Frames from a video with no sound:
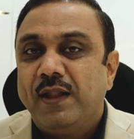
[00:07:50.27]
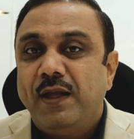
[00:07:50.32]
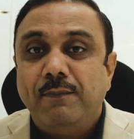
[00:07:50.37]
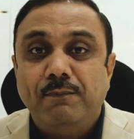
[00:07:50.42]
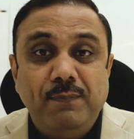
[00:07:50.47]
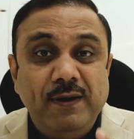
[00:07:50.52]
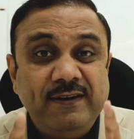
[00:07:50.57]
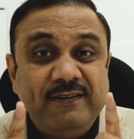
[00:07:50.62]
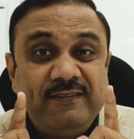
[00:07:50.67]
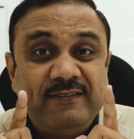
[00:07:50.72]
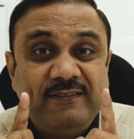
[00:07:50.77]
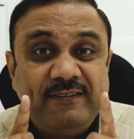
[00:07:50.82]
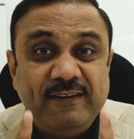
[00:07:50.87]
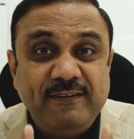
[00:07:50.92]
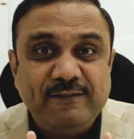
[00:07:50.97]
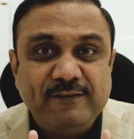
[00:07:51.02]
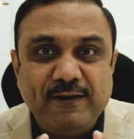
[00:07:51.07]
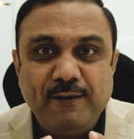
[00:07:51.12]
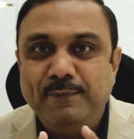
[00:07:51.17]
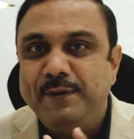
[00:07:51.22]
but
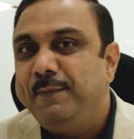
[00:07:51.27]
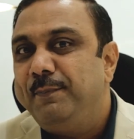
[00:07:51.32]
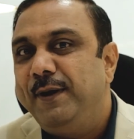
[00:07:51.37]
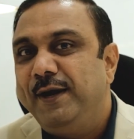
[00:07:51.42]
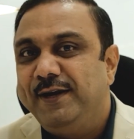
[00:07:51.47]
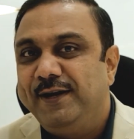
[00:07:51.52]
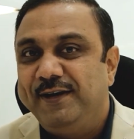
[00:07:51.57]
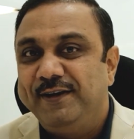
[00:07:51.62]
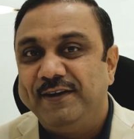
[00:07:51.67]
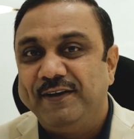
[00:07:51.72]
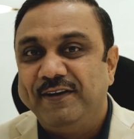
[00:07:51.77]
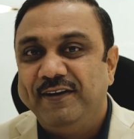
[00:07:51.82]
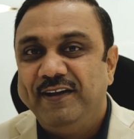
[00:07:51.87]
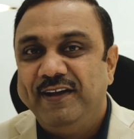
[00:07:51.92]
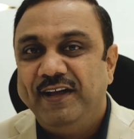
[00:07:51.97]
system dependent.